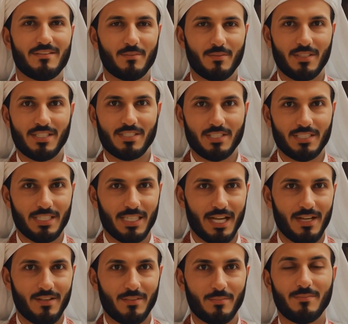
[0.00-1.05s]
Were they just
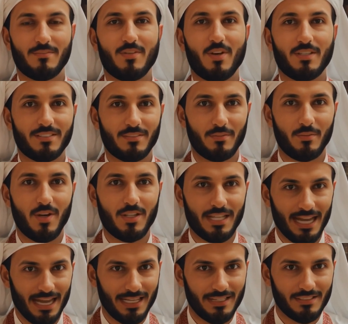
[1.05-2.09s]
scared it would fall into the wrong
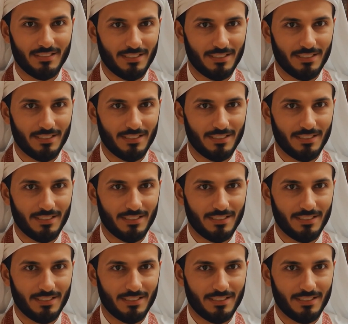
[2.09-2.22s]
hands?